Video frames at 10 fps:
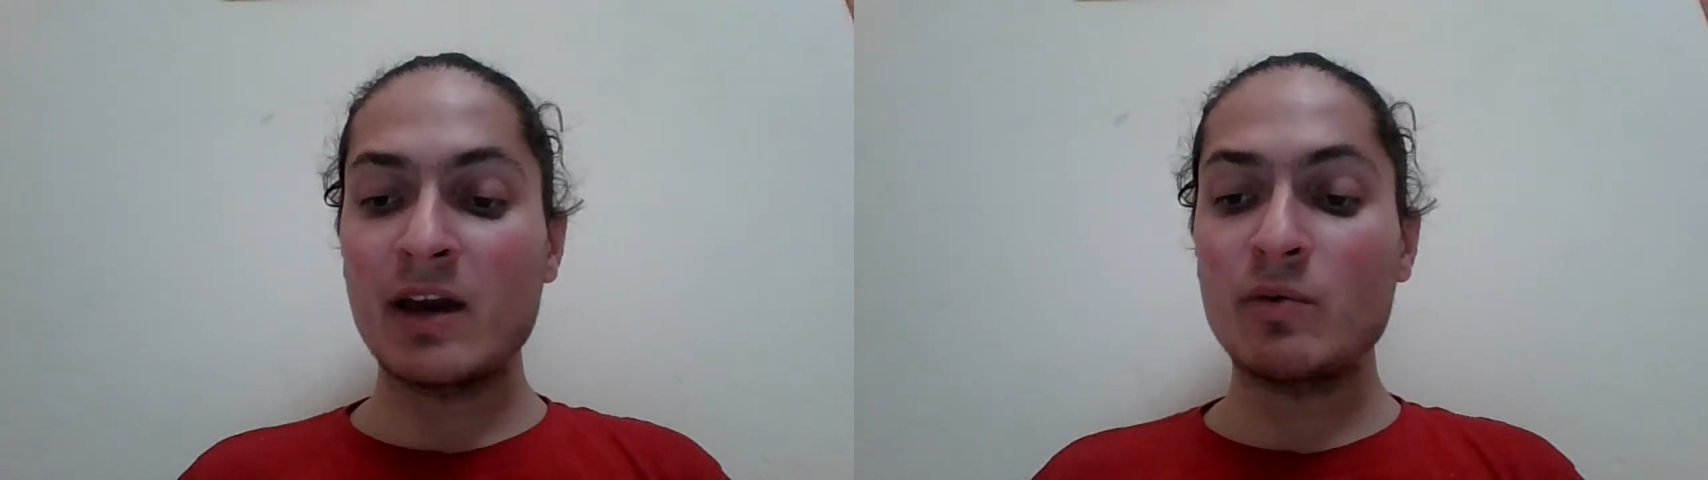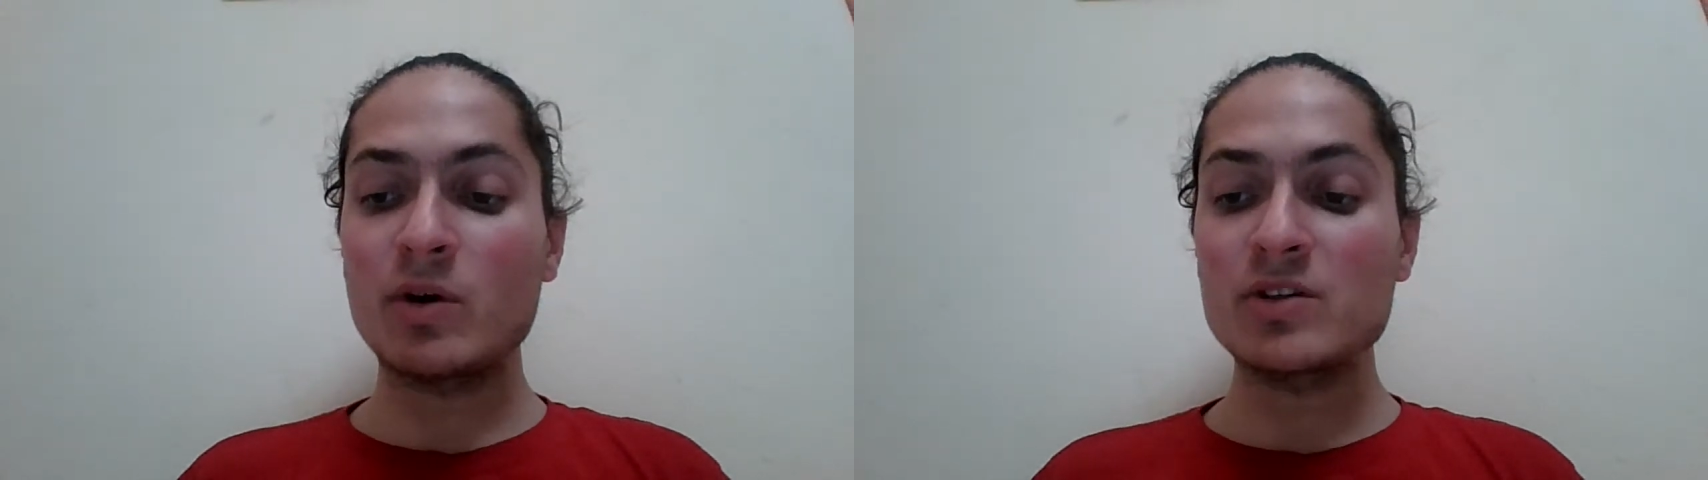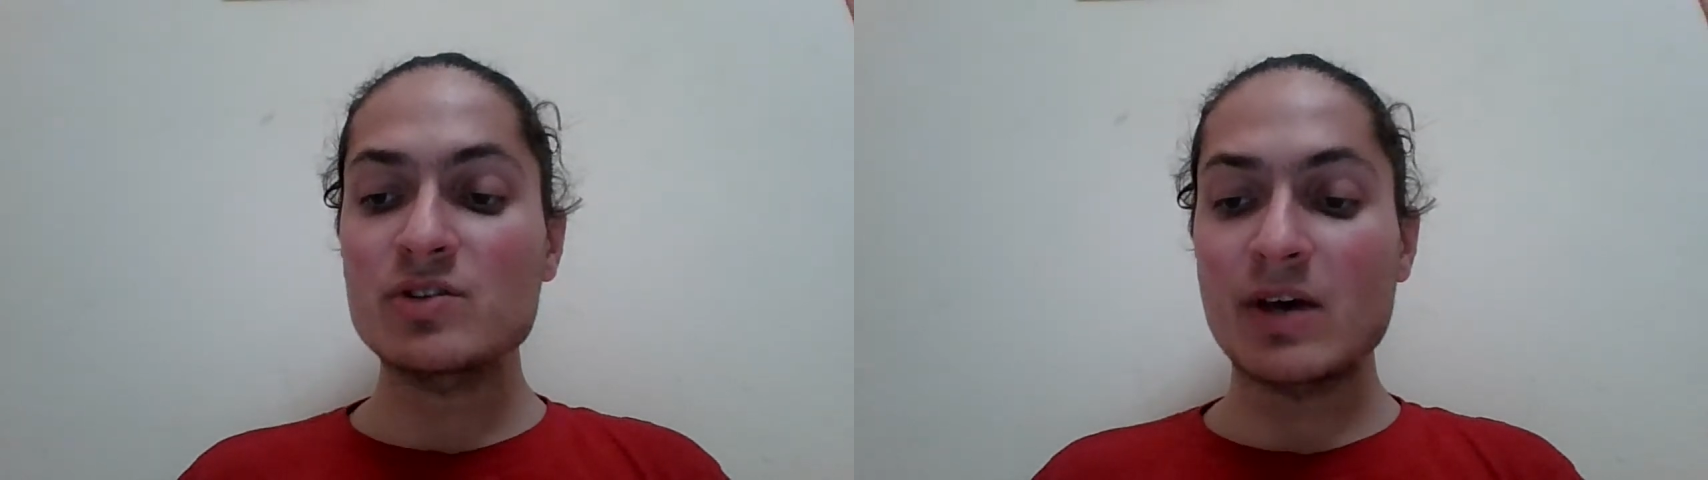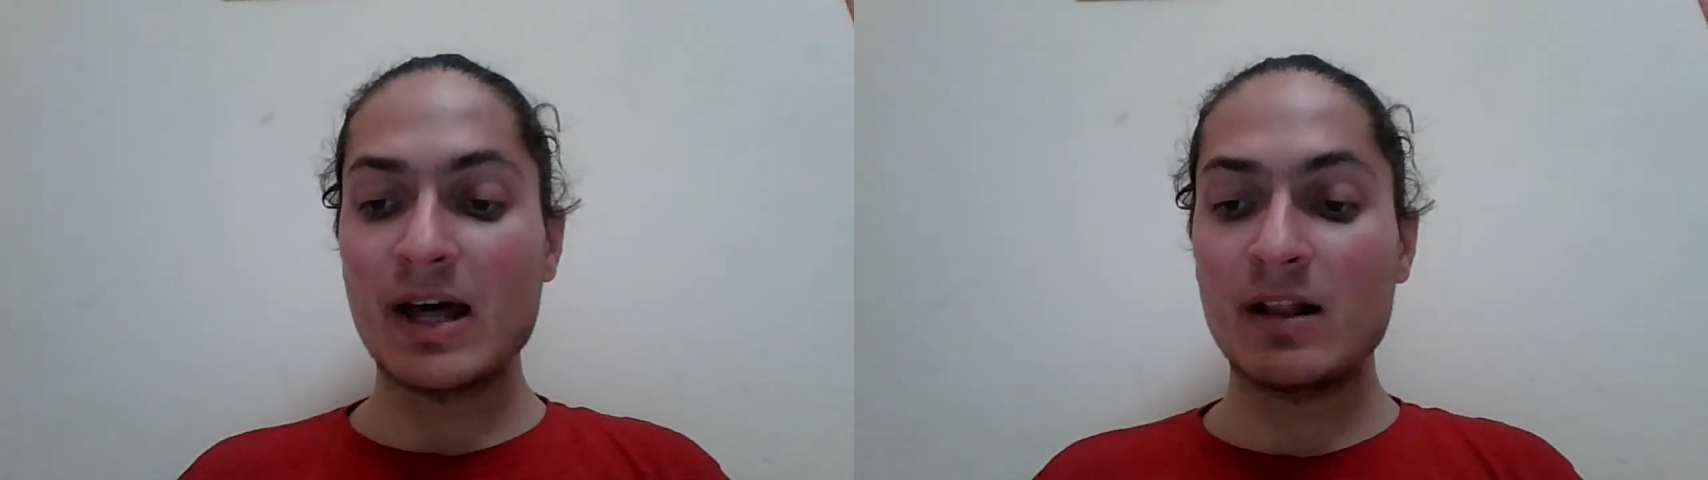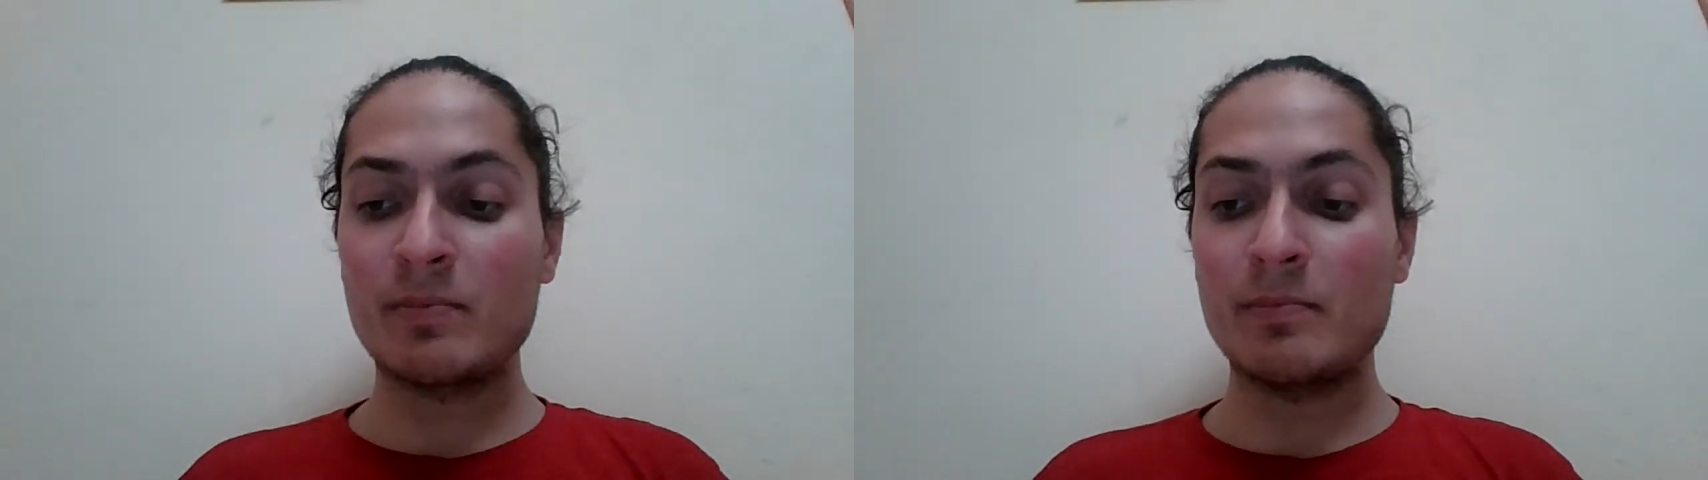I want to
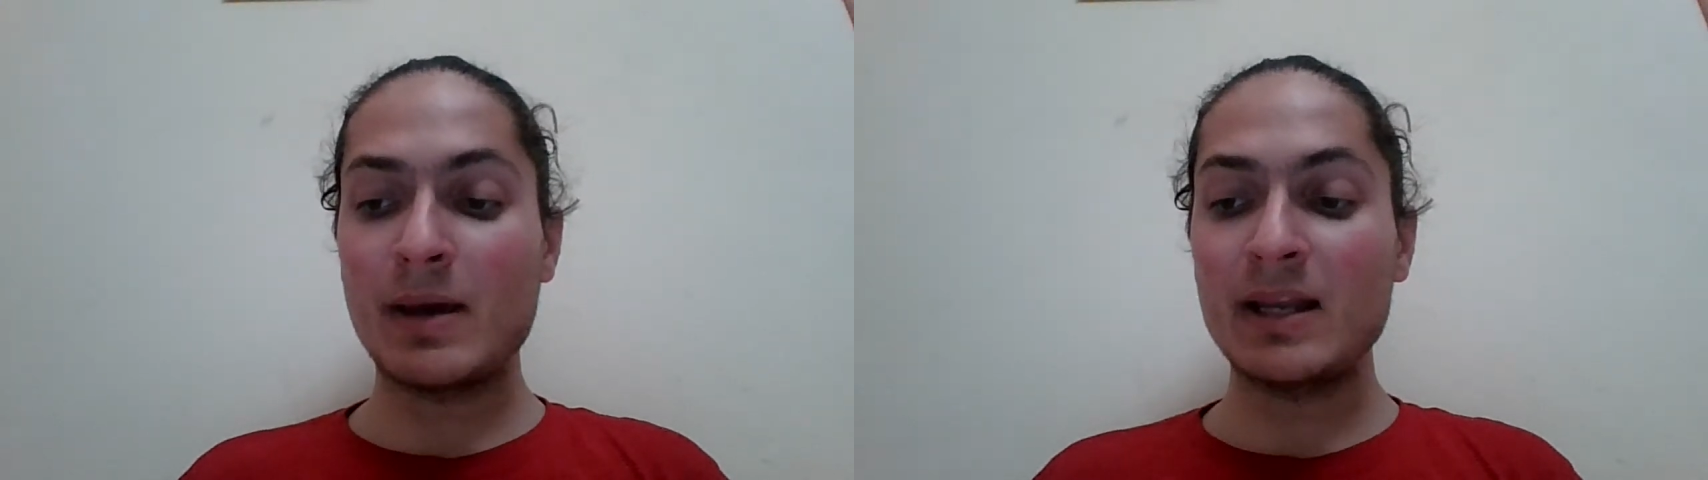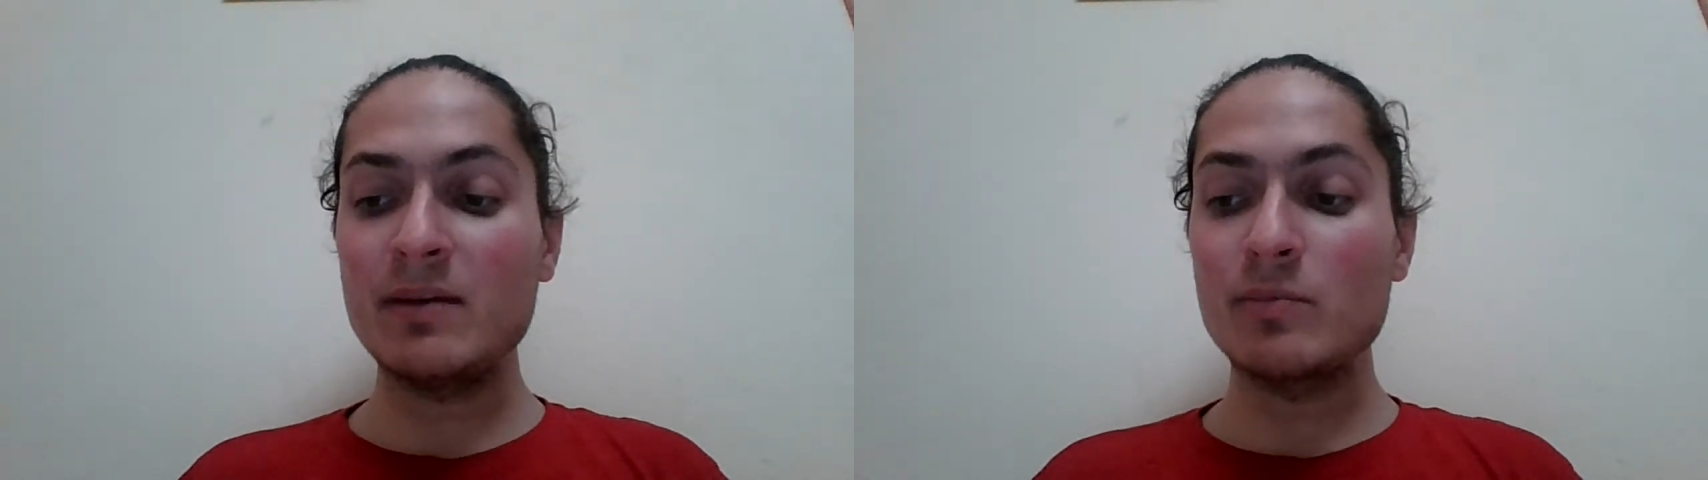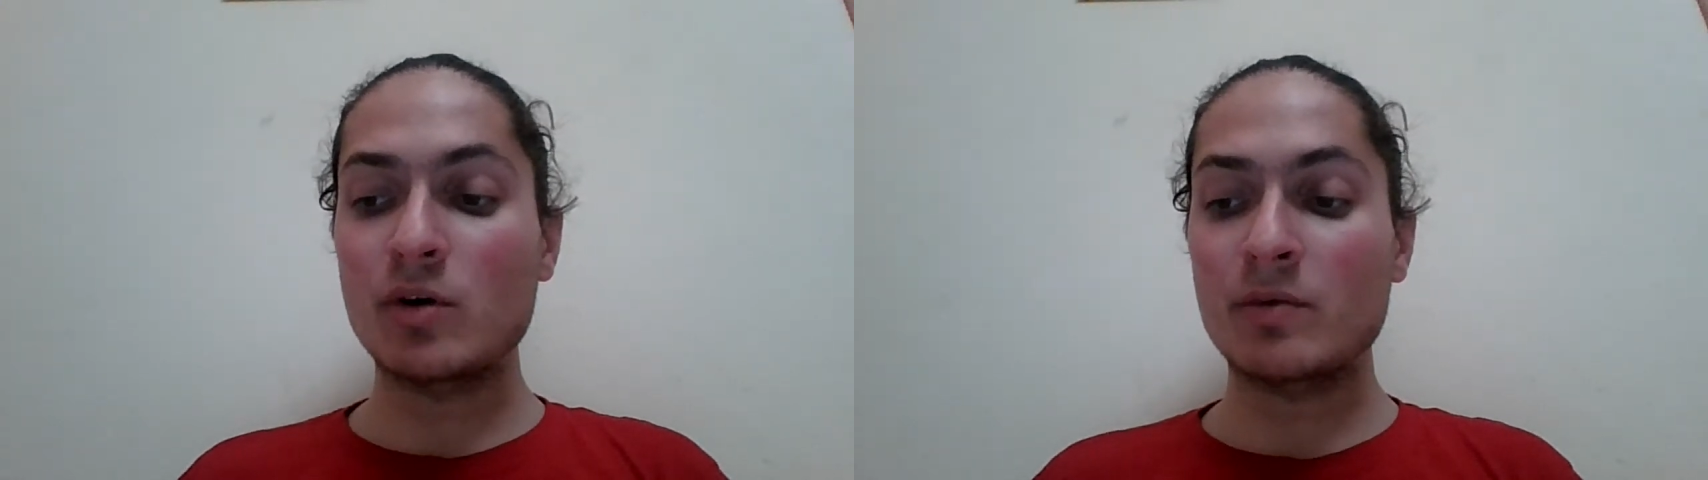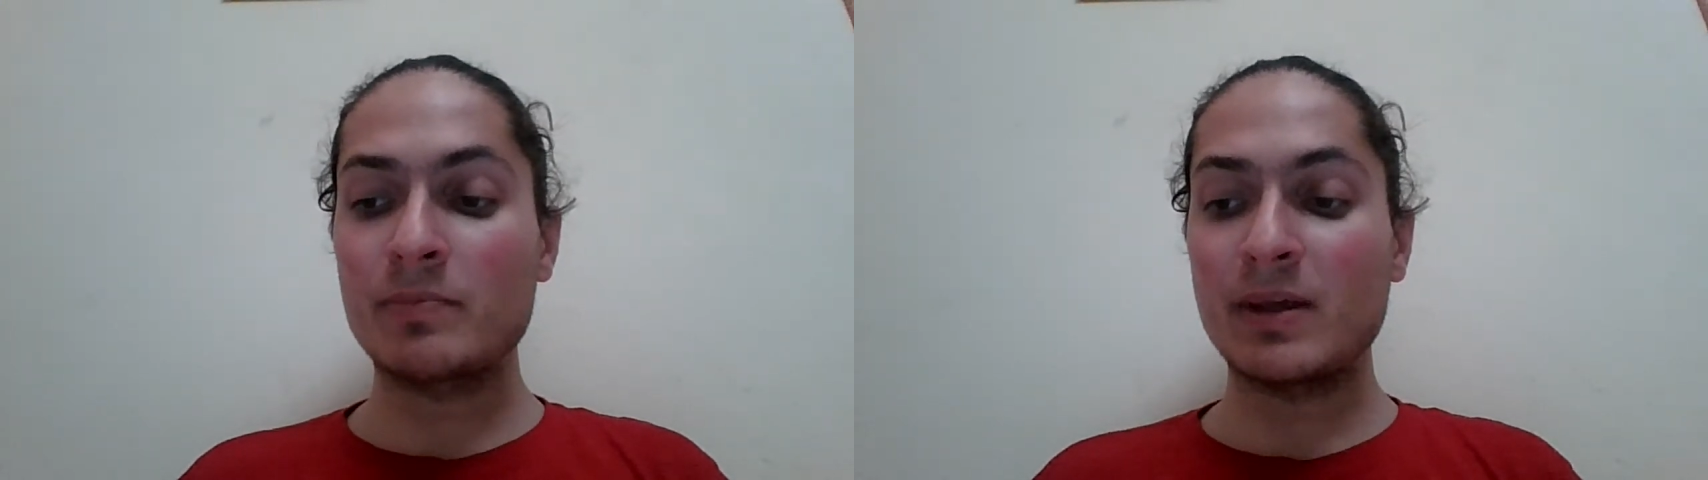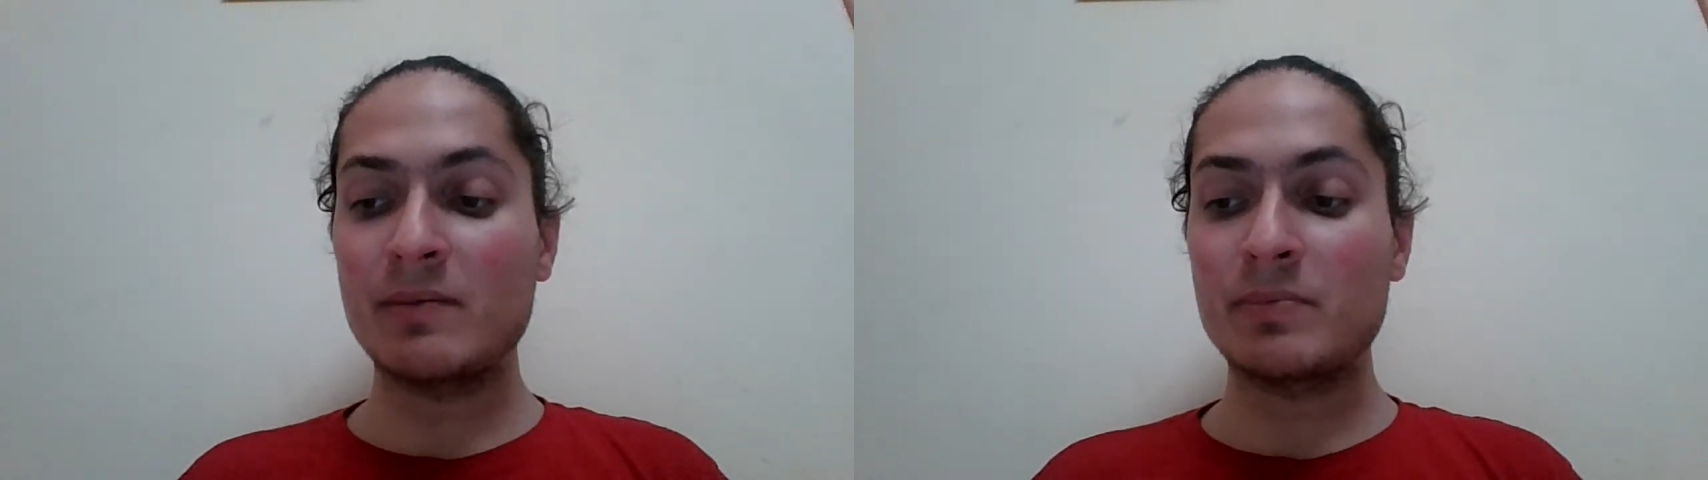help many more
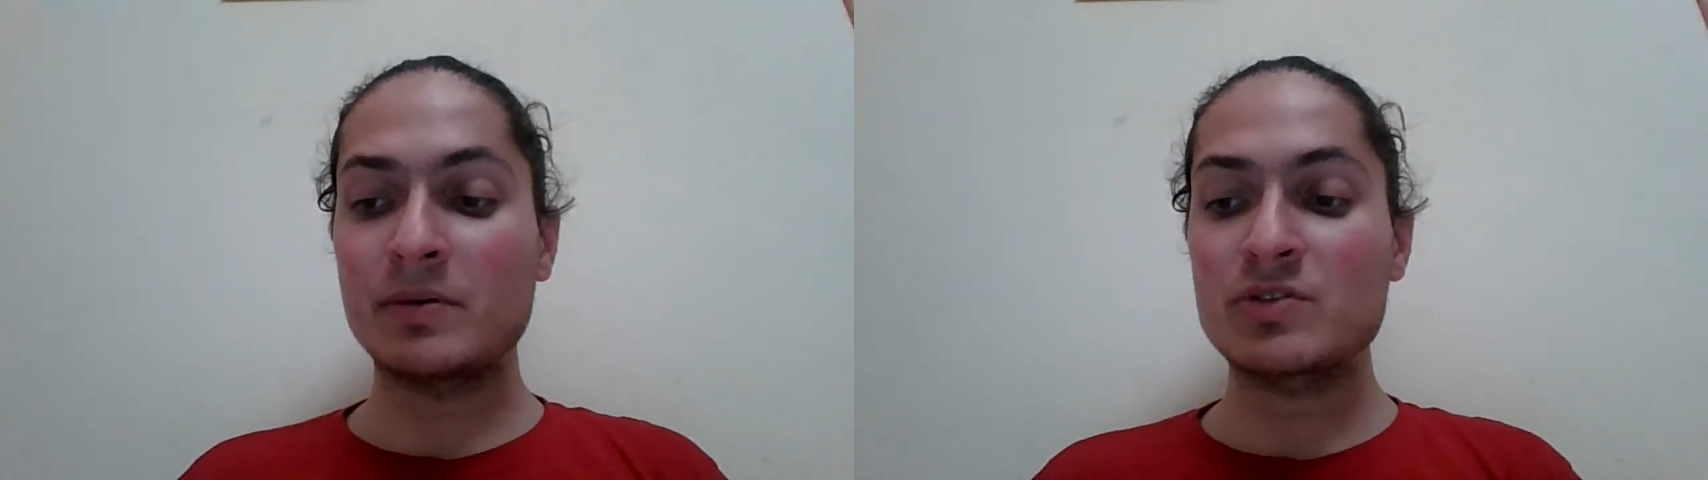people